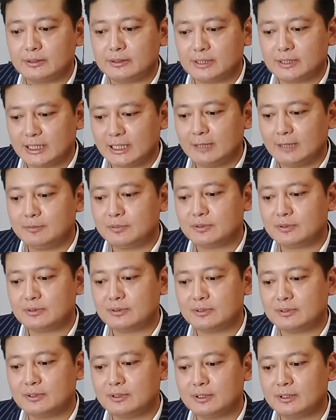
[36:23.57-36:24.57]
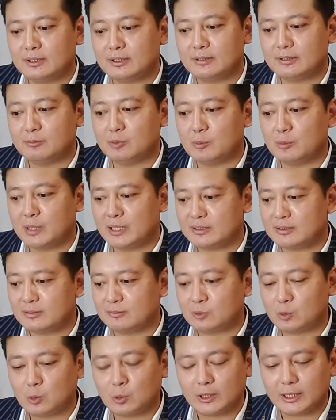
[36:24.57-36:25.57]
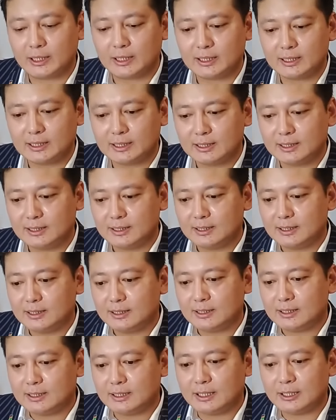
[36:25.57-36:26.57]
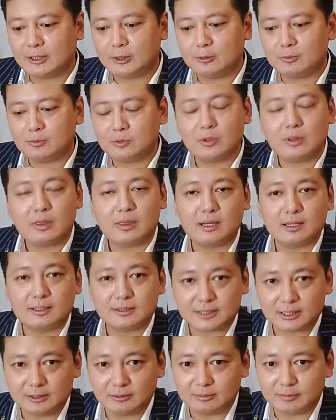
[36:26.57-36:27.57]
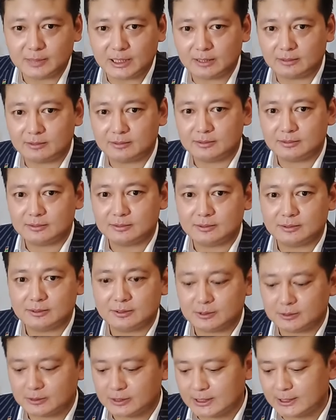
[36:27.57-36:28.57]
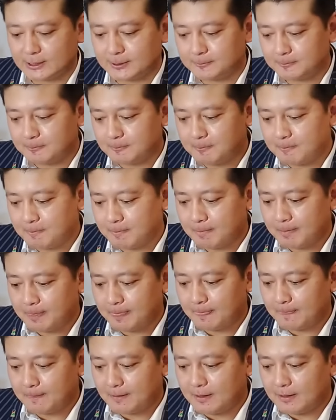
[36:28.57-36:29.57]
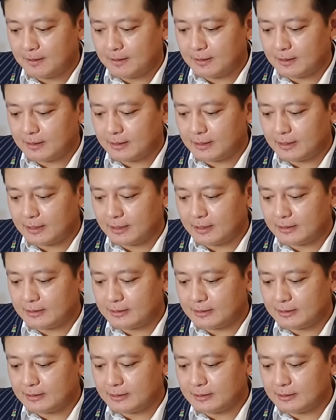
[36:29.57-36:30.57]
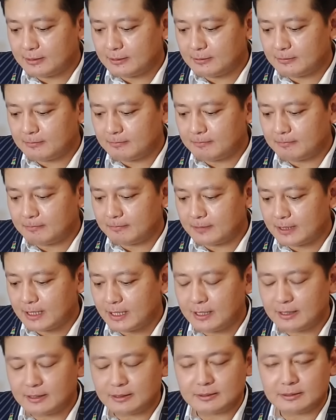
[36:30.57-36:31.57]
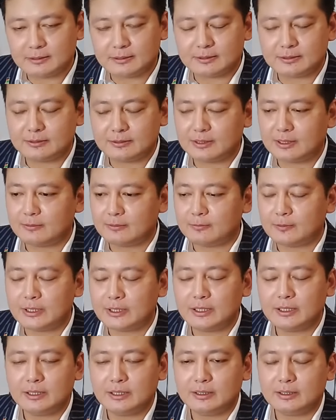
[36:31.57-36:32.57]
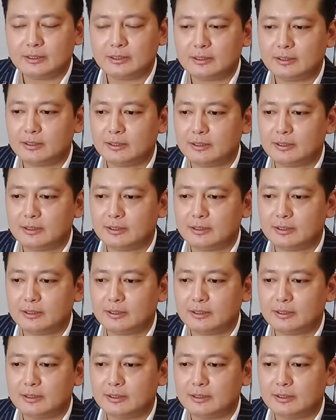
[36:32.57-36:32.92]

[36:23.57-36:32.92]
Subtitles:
keeps the momentum rolling, I hope good things come about. Okay, and so that we